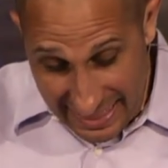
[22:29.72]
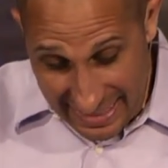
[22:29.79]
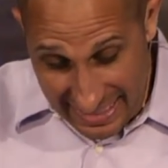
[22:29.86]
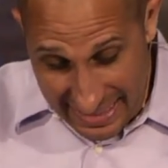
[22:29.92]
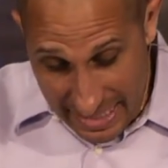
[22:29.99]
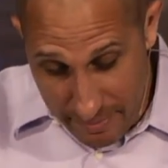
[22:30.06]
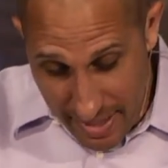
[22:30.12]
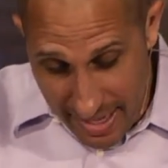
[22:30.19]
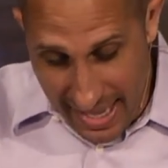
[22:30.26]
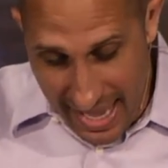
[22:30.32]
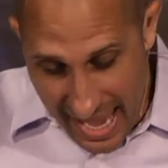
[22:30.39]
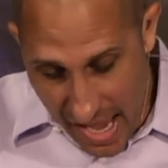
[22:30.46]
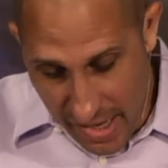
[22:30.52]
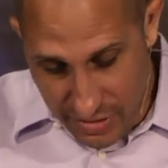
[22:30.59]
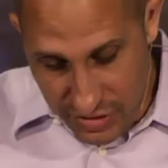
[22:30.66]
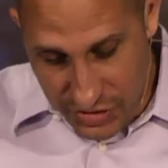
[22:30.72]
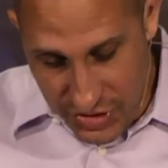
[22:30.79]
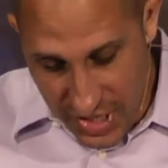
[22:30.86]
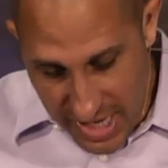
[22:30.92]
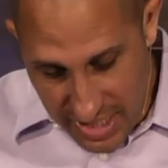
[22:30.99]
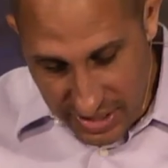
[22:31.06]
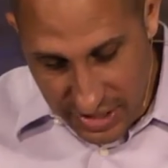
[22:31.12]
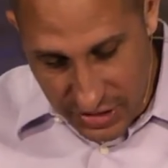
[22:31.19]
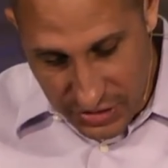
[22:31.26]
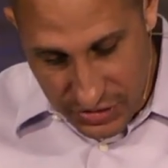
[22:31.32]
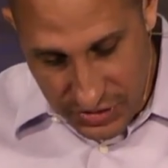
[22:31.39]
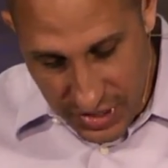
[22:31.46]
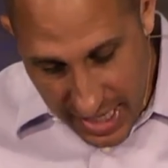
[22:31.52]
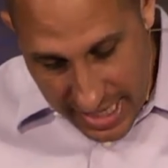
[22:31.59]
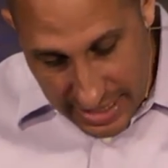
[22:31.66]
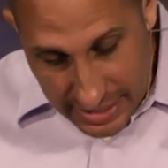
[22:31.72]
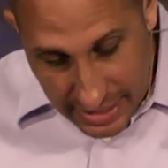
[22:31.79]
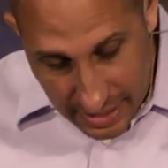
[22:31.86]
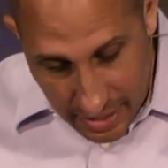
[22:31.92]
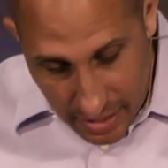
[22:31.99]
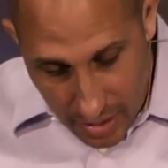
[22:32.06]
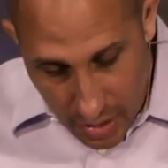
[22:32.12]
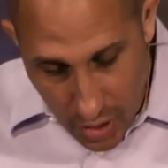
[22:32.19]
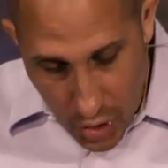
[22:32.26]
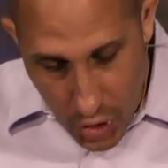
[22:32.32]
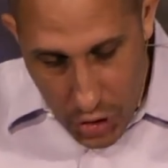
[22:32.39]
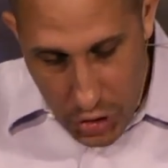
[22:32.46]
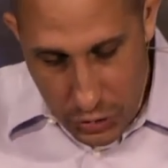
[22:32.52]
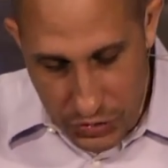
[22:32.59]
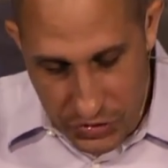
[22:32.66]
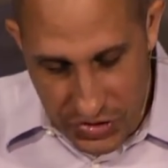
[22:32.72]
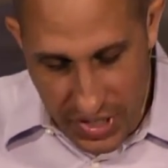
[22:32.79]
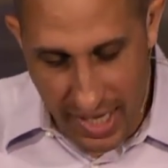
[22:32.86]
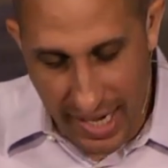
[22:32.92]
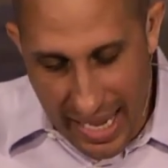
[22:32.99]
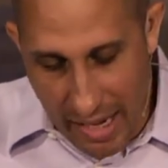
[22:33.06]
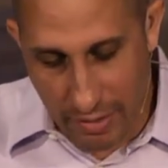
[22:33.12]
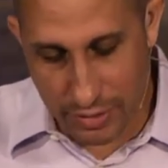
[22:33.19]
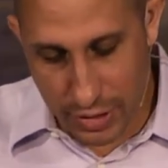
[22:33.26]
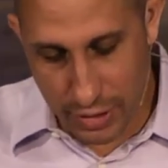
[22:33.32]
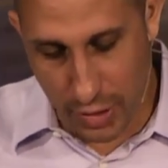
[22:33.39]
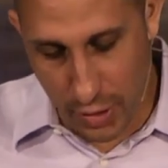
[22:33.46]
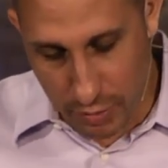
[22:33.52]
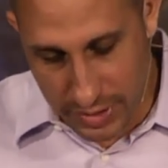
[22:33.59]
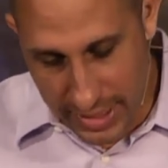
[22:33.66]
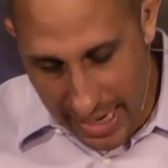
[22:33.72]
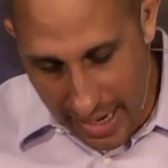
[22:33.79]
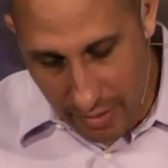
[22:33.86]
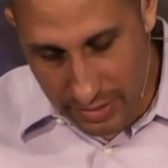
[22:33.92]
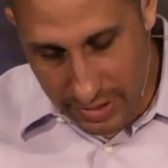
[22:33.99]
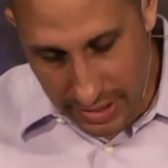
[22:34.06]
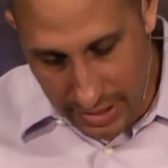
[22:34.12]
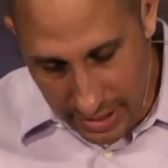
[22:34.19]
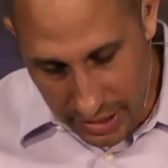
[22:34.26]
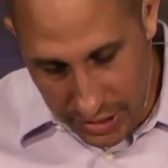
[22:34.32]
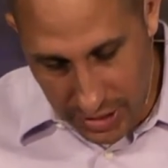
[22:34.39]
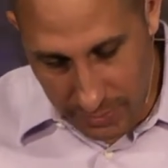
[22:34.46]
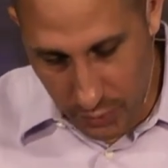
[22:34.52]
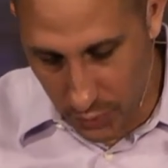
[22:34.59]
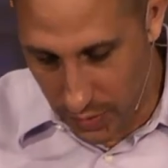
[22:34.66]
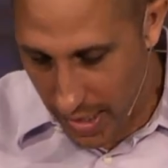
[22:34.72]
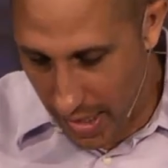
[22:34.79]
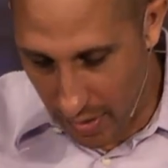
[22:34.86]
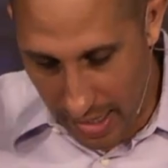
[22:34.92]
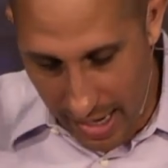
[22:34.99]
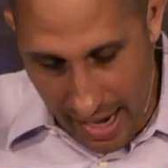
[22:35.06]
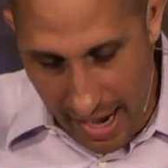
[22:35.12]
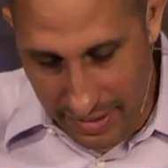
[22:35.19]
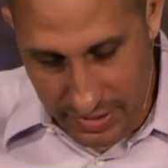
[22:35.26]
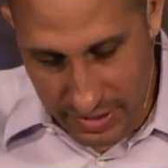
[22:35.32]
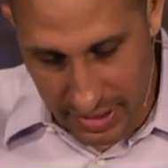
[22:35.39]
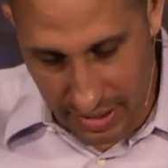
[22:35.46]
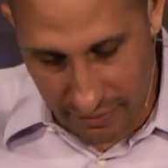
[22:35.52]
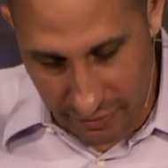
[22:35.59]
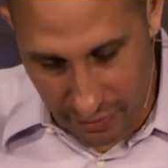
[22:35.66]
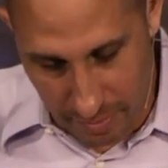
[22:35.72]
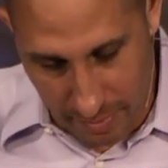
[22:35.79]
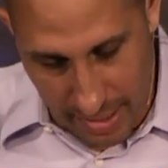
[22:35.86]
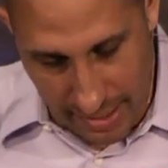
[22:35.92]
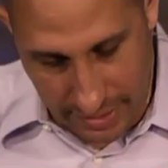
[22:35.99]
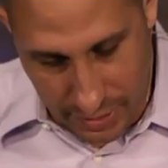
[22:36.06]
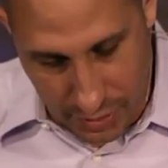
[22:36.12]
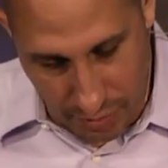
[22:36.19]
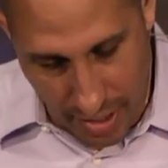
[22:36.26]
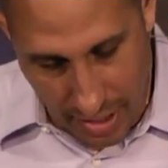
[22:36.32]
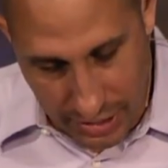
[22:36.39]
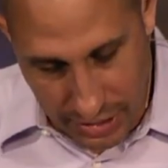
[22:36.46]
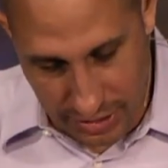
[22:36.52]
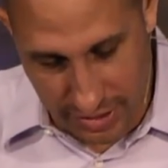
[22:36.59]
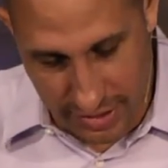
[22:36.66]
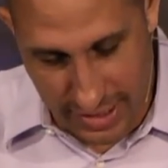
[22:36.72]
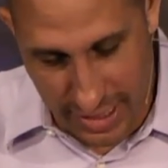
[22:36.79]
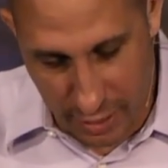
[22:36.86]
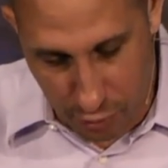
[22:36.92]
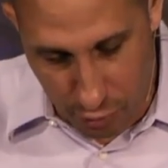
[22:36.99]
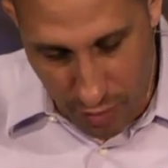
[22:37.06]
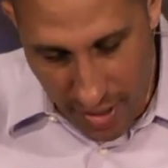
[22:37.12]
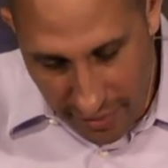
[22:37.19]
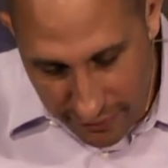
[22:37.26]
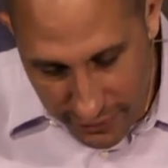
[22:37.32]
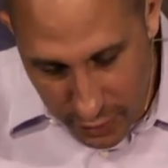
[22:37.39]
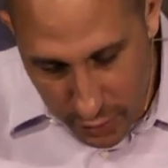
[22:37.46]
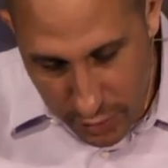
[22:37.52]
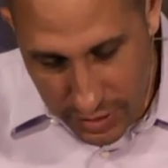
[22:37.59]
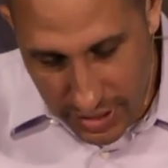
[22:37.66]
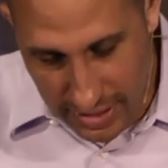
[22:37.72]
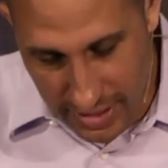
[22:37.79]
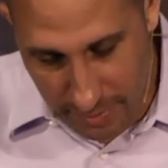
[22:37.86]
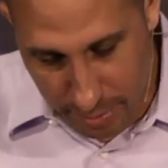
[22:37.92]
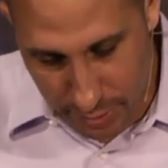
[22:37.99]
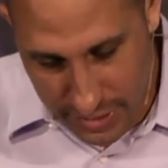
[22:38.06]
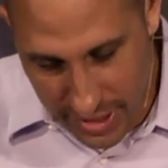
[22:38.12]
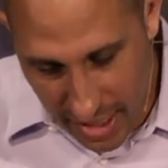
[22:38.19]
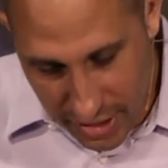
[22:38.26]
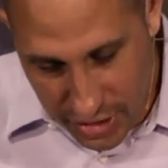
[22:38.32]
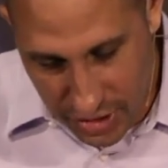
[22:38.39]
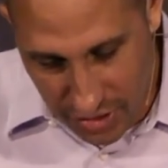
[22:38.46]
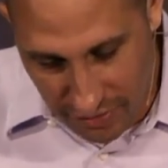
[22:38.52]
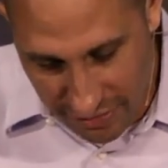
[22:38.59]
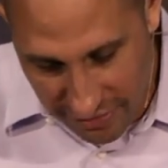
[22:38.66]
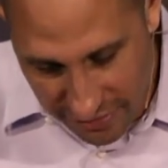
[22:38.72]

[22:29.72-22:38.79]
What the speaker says: that they may add sin to sin, who set out to go down to Egypt without asking for my direction, to take refuge in the protection of